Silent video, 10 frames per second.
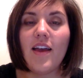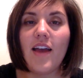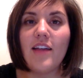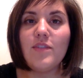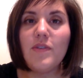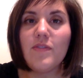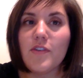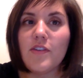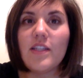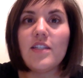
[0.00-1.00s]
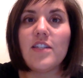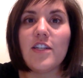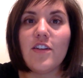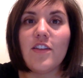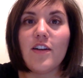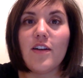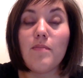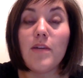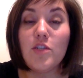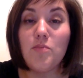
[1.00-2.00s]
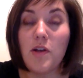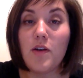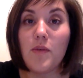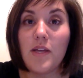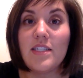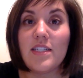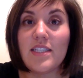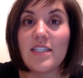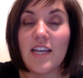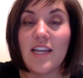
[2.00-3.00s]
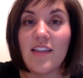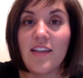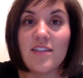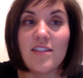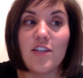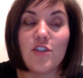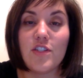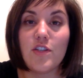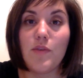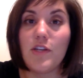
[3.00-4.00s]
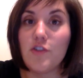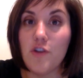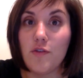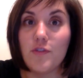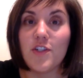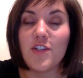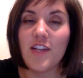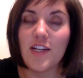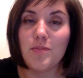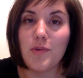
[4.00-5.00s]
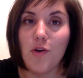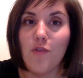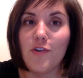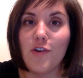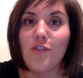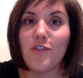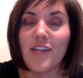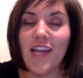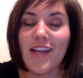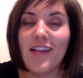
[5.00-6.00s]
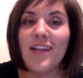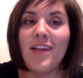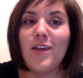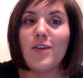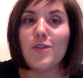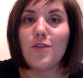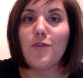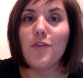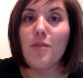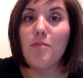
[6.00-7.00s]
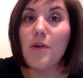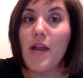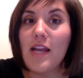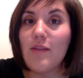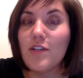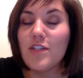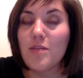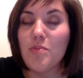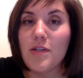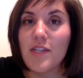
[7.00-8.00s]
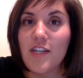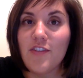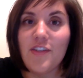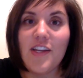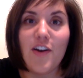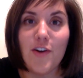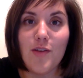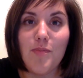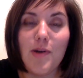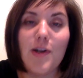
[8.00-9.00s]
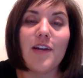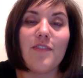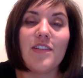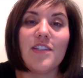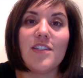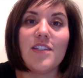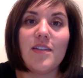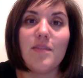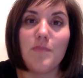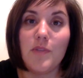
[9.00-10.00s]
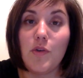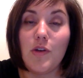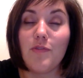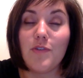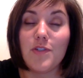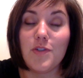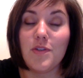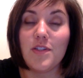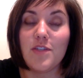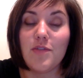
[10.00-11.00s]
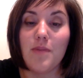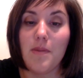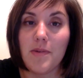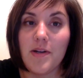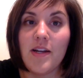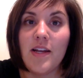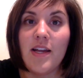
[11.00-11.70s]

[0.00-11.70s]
As we've learned this year, there are much better ways to study things than just to read your notes or your textbook over and over again. So, for the brain, which is a particularly hard part of this unit for students to remember,